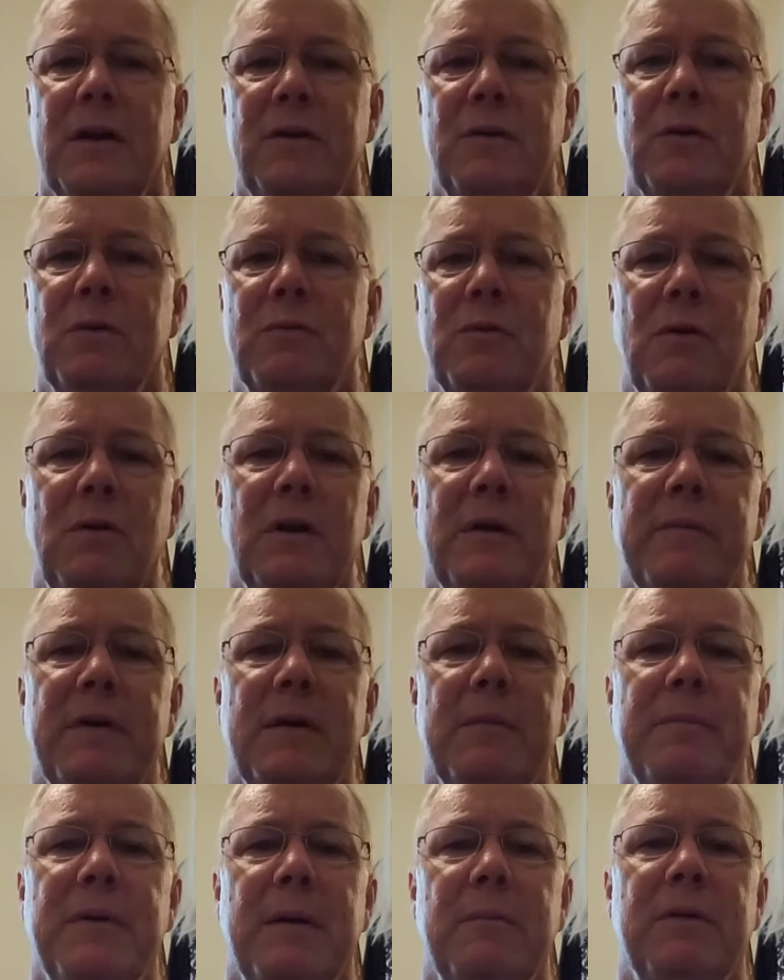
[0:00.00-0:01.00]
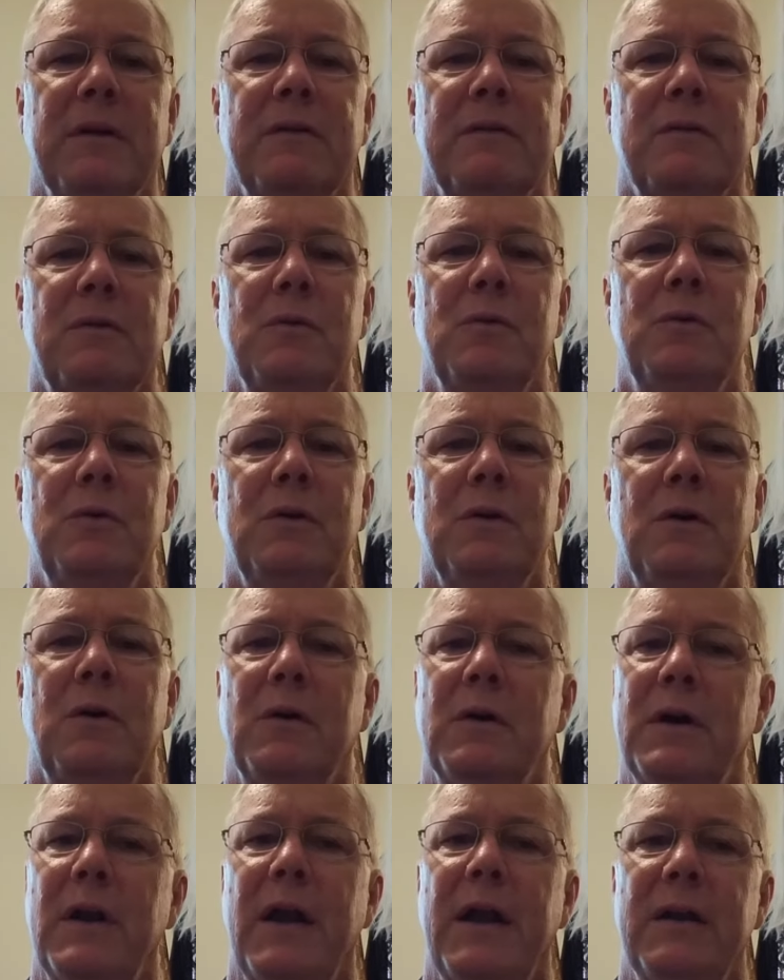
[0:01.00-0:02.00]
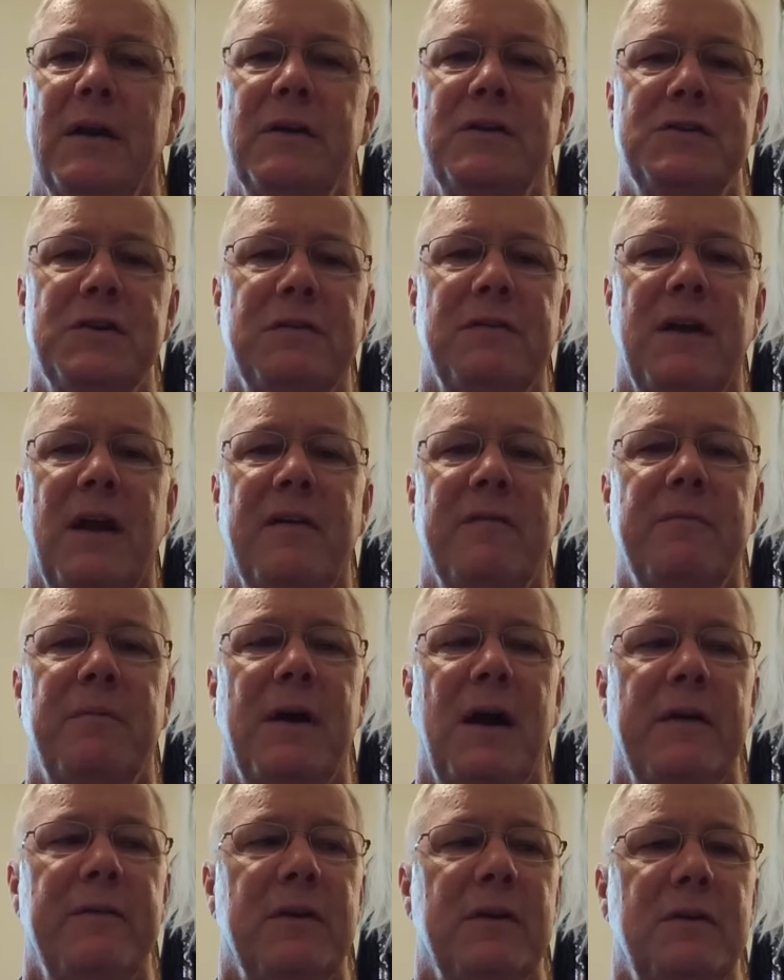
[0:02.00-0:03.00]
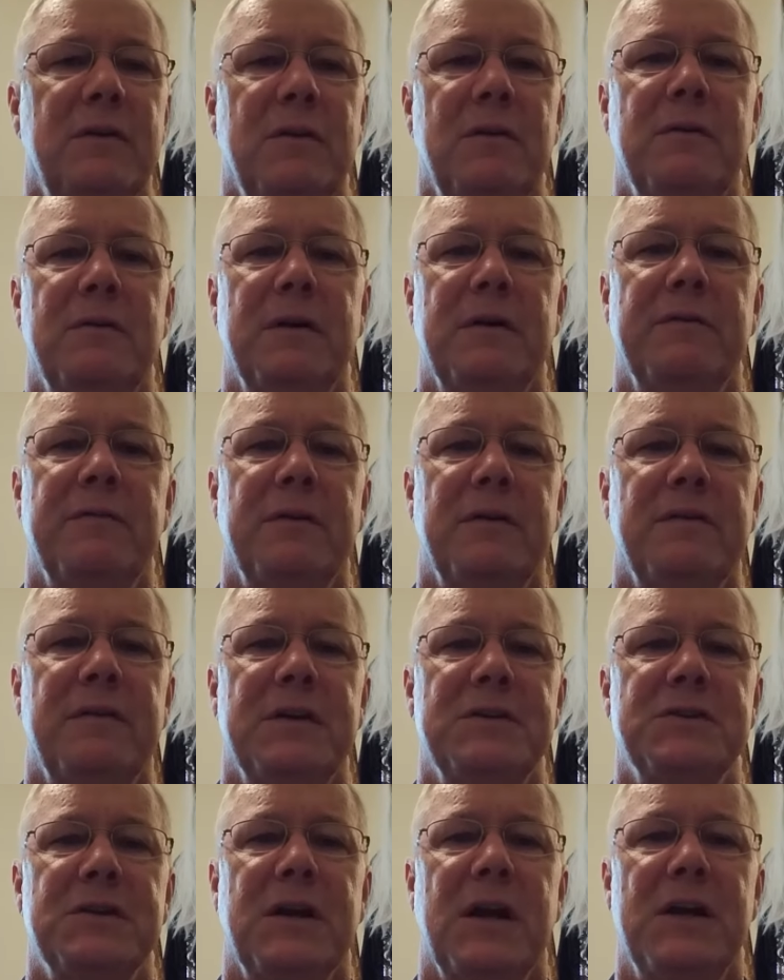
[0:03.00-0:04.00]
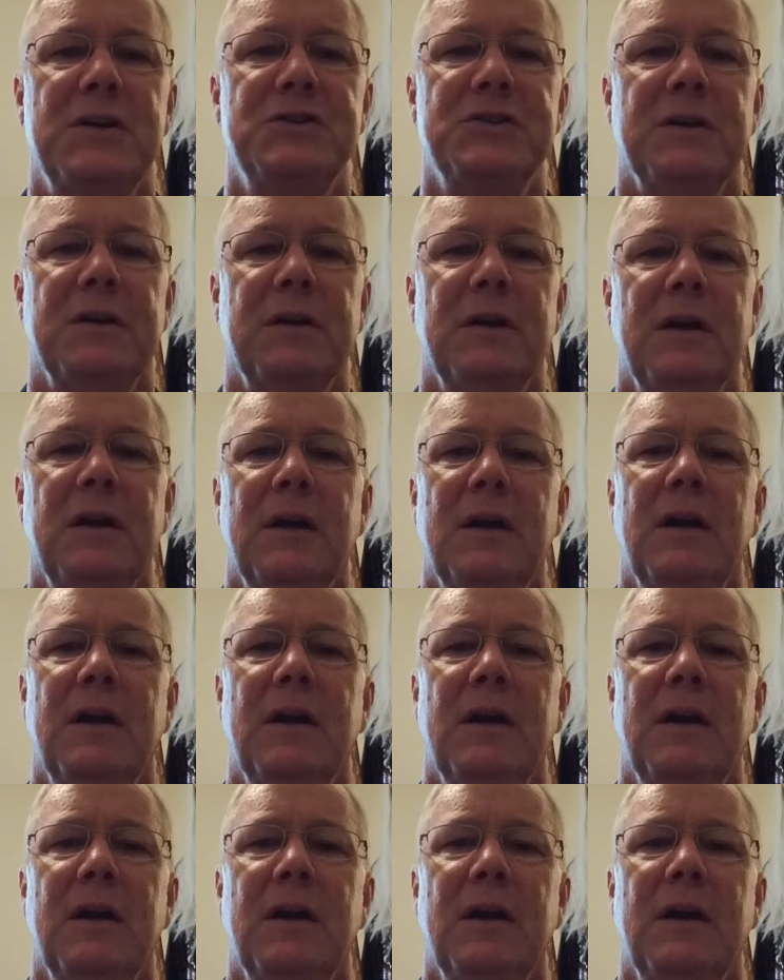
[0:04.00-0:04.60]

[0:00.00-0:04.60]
to enroll him in a public school and to just have private tutoring for his education